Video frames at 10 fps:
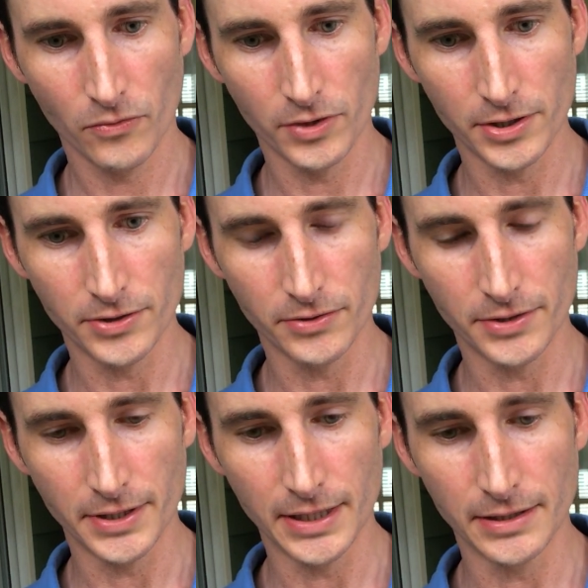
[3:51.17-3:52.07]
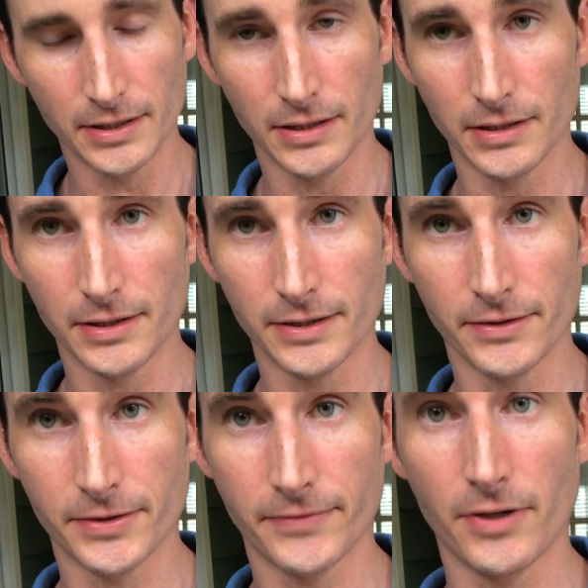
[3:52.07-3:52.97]
when you're doing
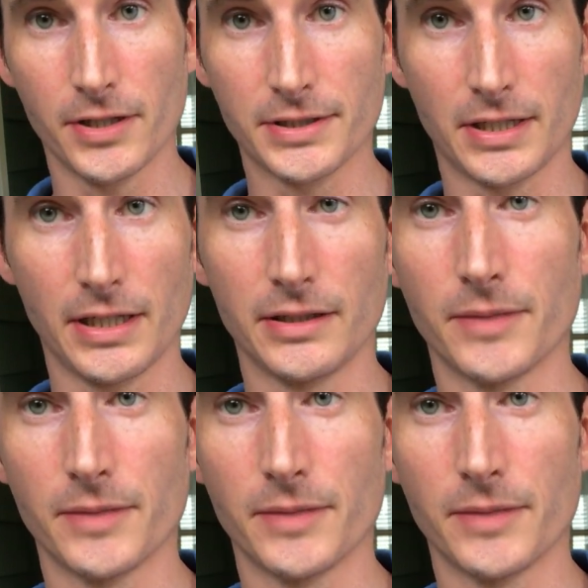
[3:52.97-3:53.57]
as far as getting